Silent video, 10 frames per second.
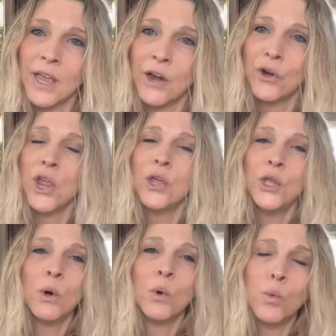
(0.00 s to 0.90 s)
care.
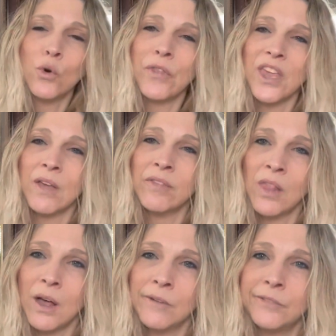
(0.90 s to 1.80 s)
You are worthy of
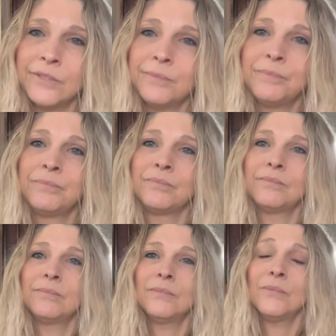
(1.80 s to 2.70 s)
love.
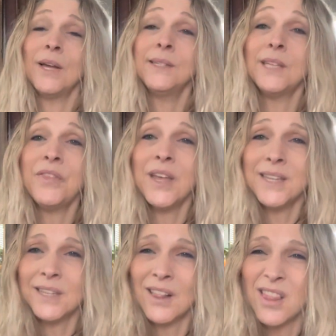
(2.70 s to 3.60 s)
I said that
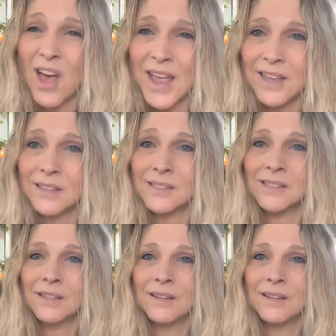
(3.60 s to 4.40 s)
to clients,